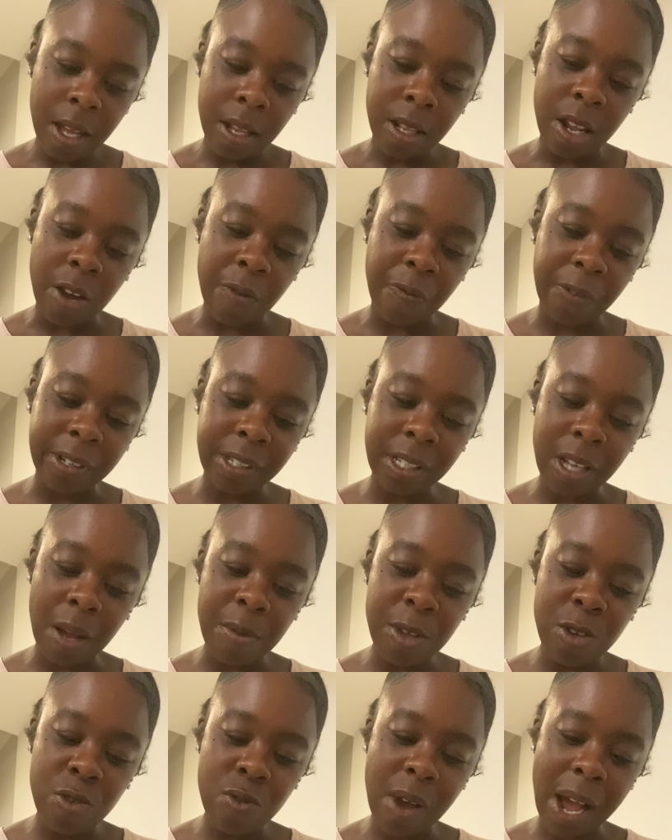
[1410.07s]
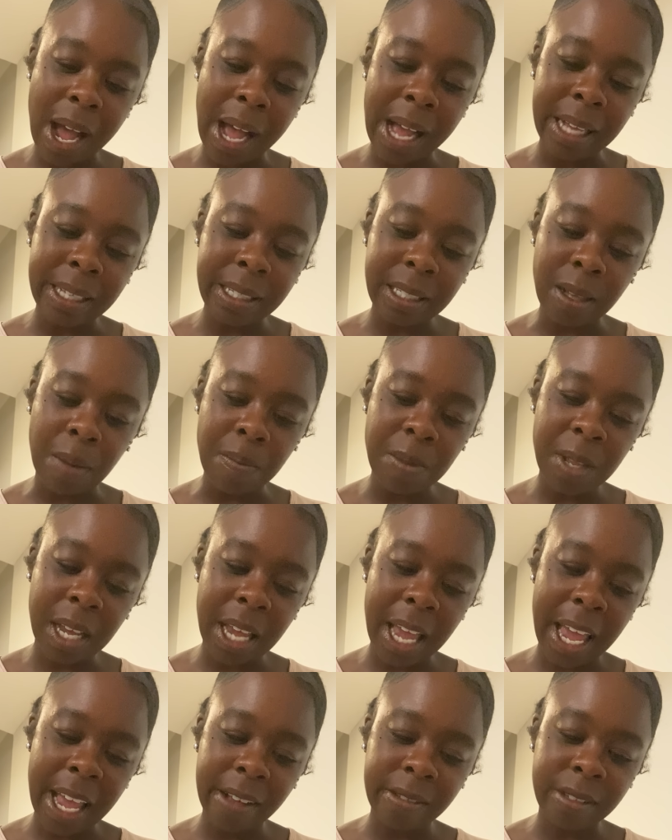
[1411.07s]
Now, for some of you guys, something
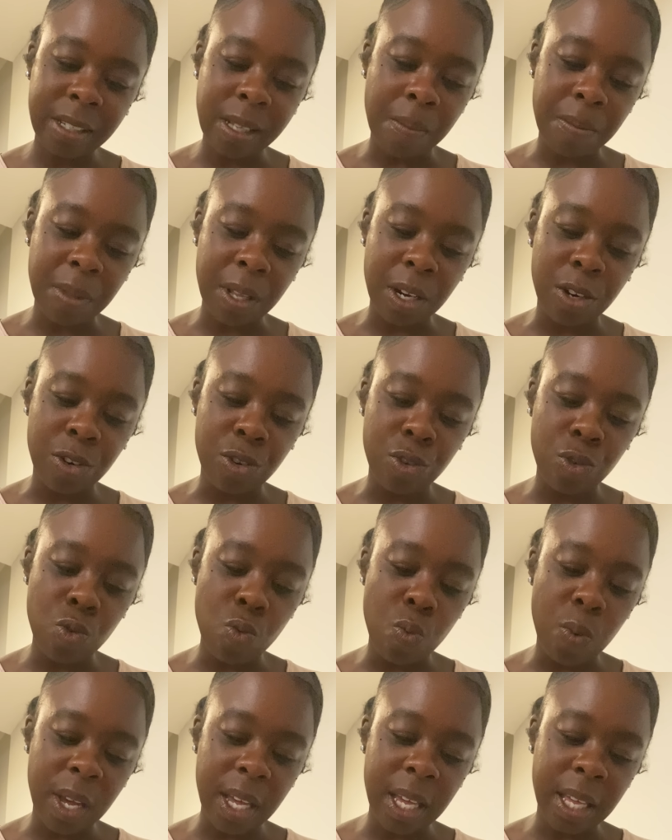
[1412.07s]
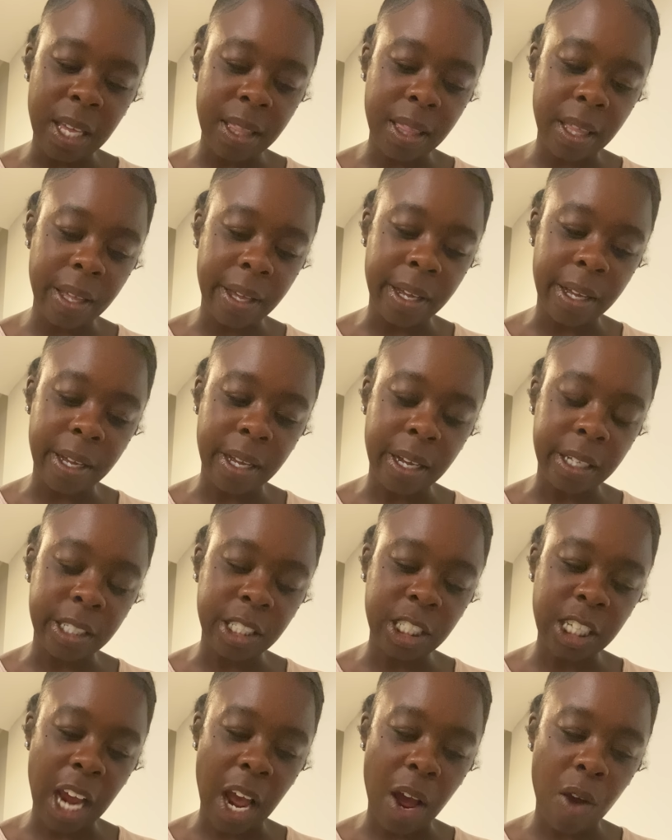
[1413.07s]
could have something to do with a, a
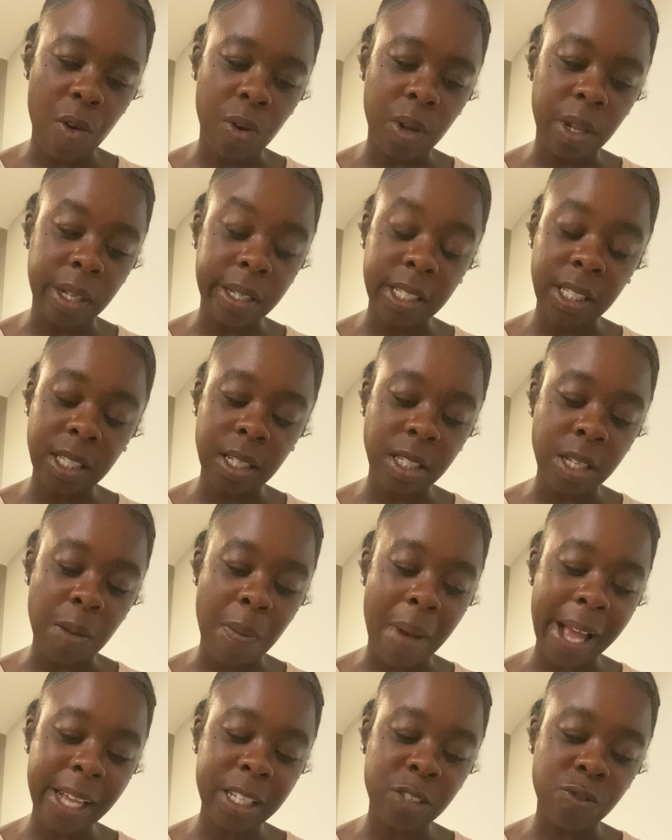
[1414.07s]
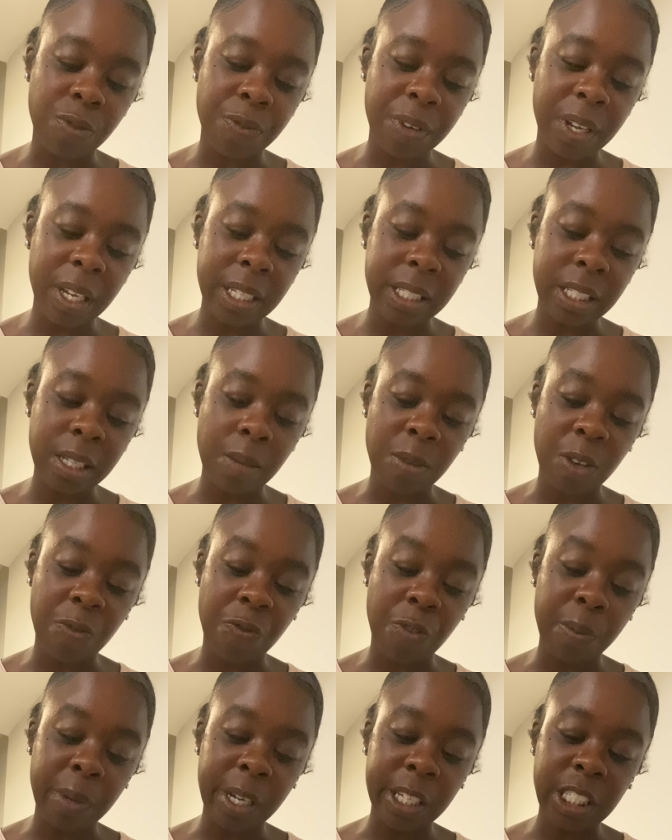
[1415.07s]
child. Somebody's revealing something
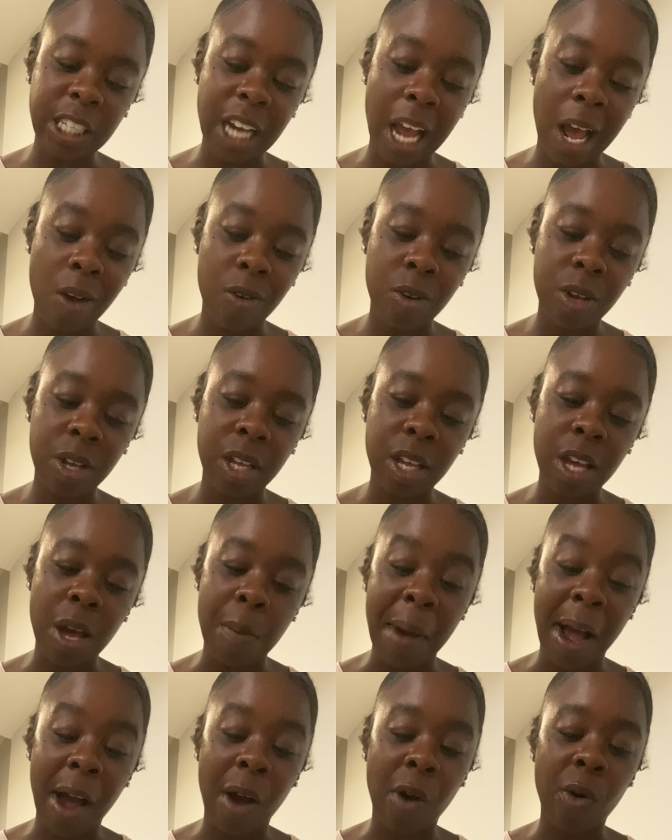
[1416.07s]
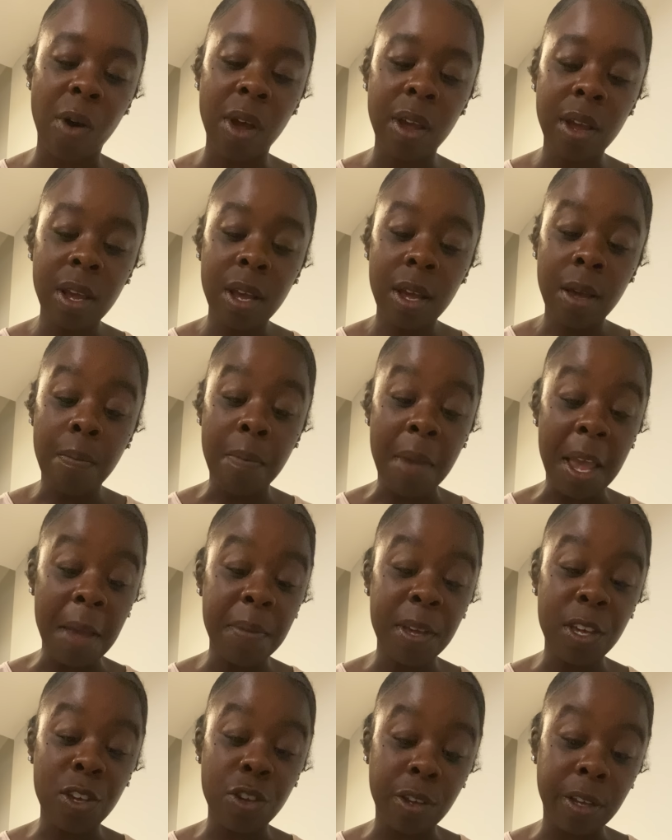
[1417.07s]
from your childhood about
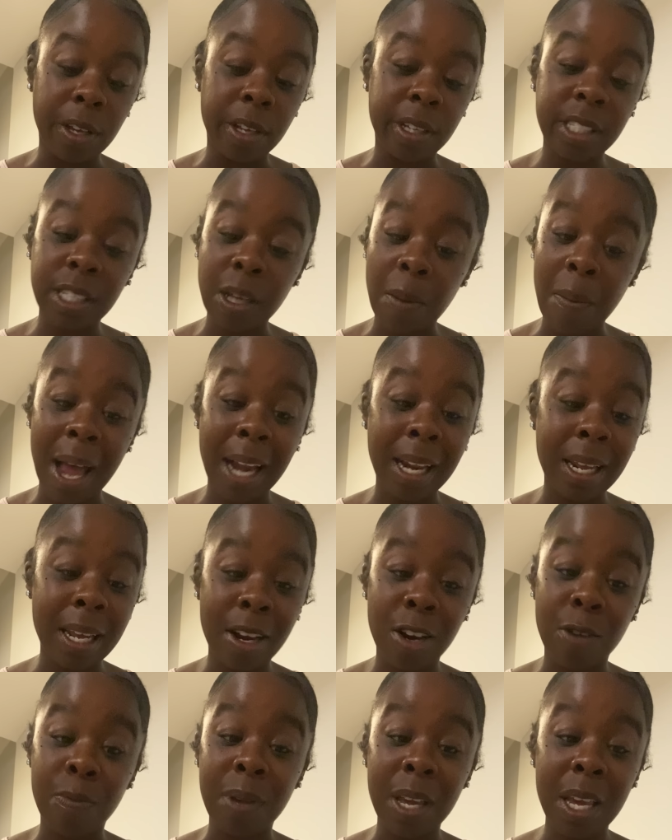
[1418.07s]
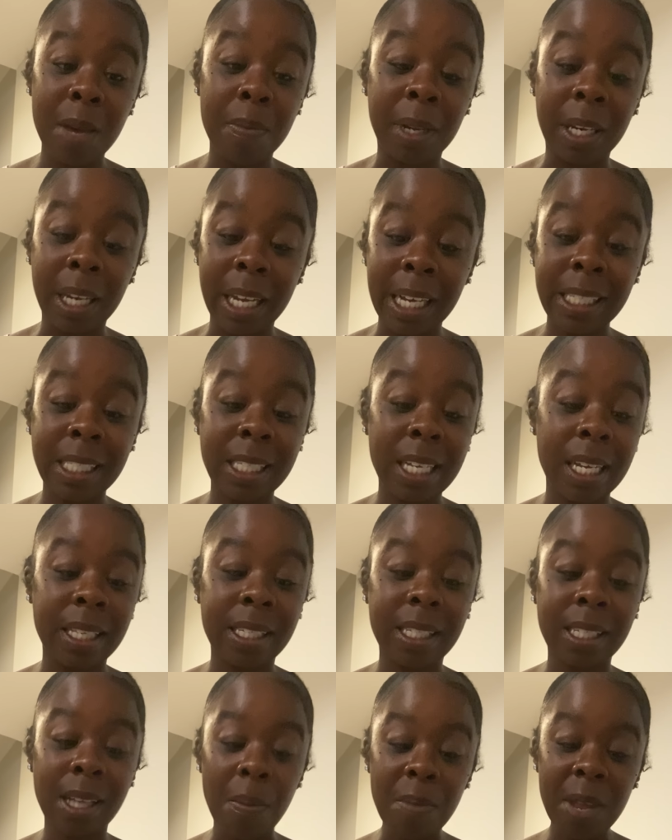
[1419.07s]
maybe somebody here being
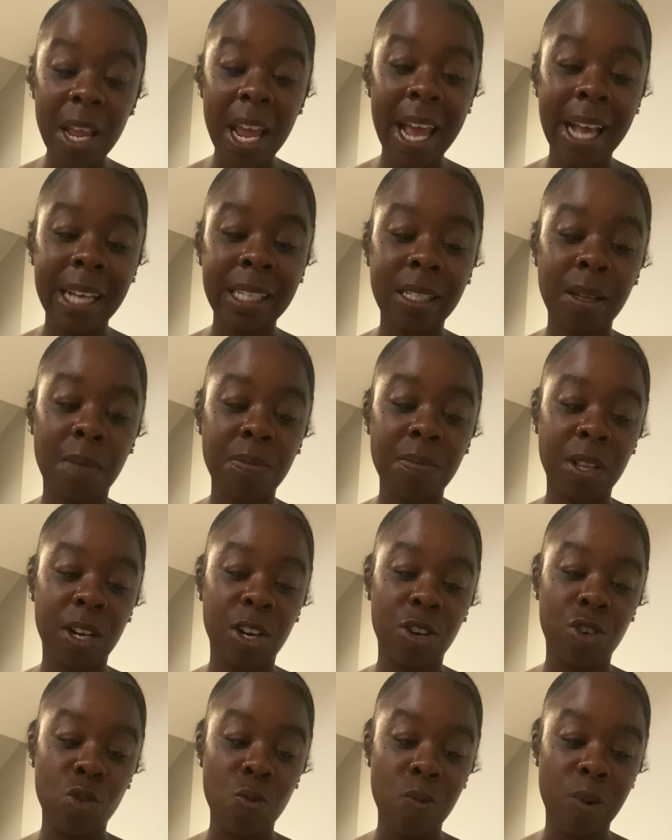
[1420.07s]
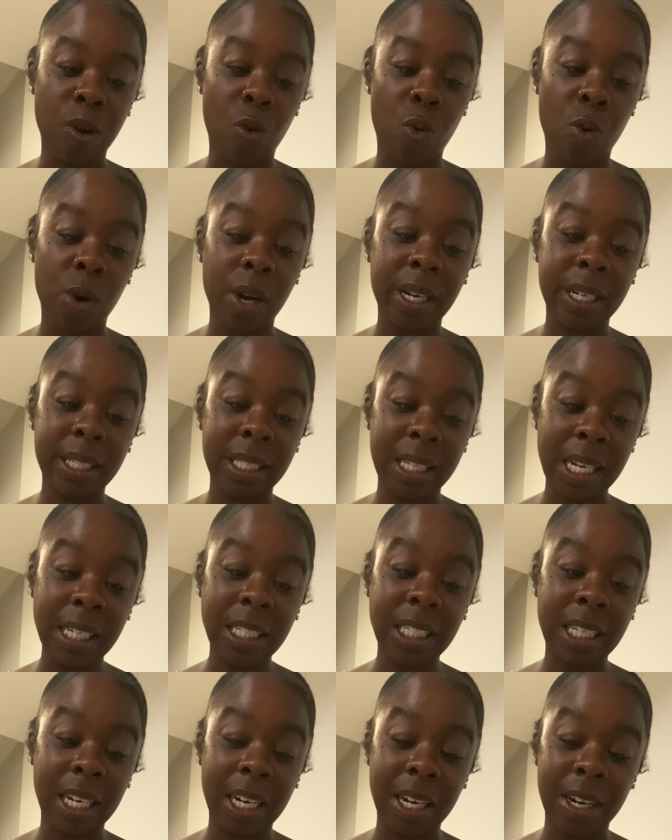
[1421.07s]
molested. Something has something to do with the
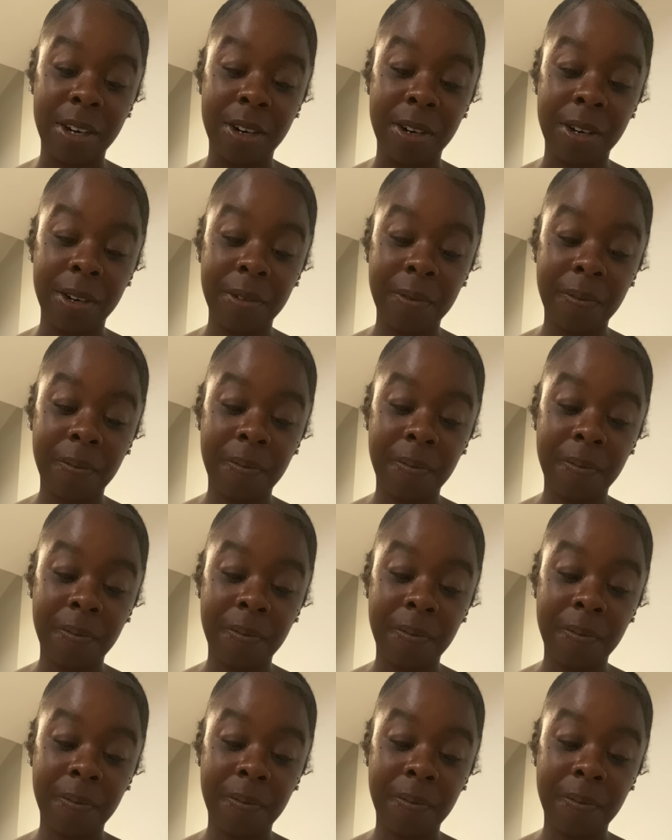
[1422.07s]
organization here.